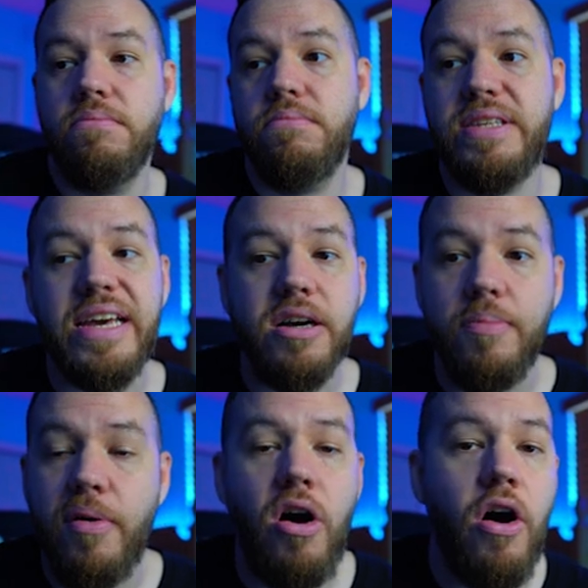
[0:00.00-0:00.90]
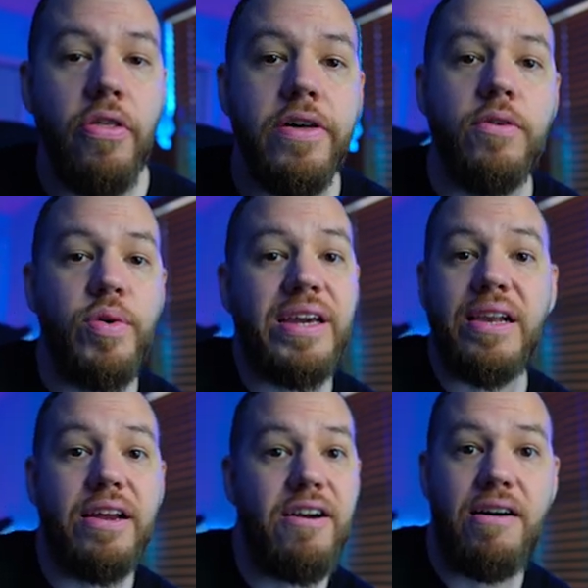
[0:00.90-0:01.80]
take up all the, we
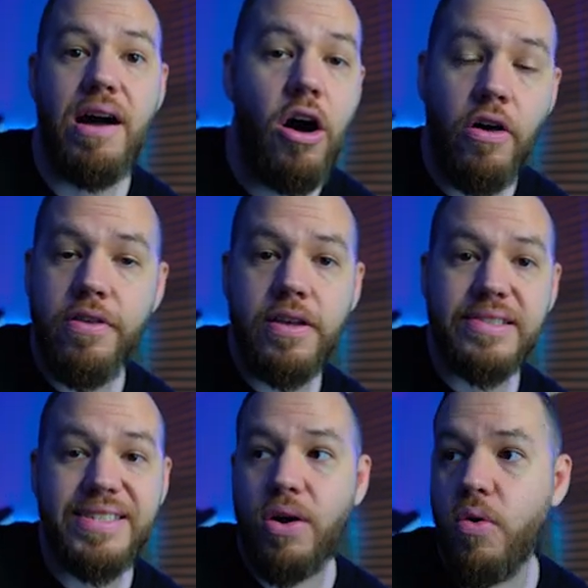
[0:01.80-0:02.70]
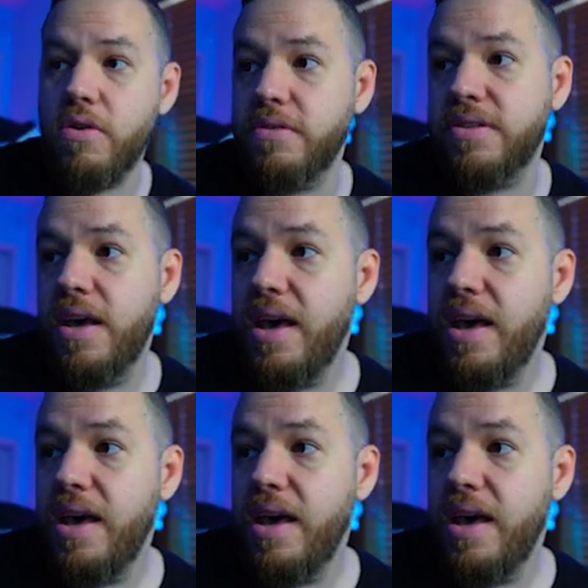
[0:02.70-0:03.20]
clear out all the sell orders